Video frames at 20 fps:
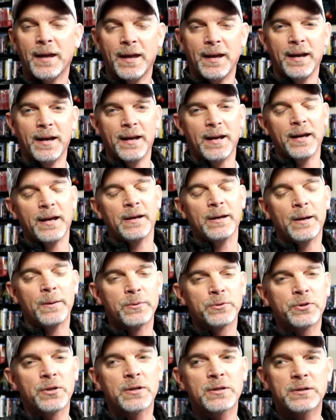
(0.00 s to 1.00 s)
And it
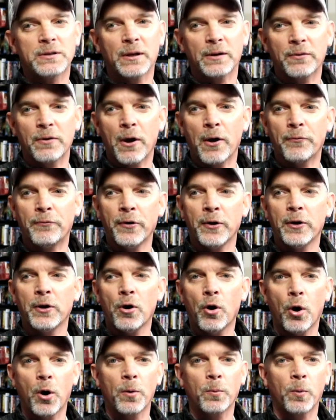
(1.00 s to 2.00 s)
was just a very
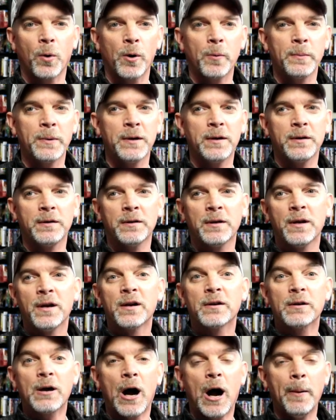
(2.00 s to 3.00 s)
heartwarming
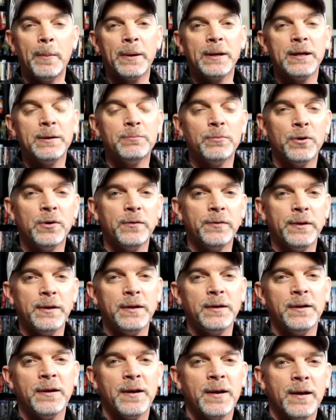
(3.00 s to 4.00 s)
comedy
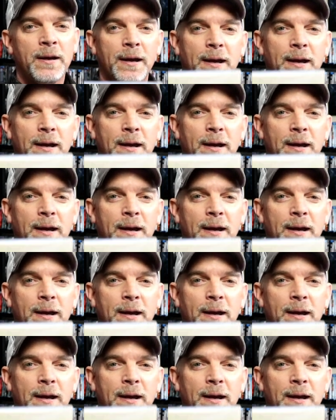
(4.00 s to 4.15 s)
movie,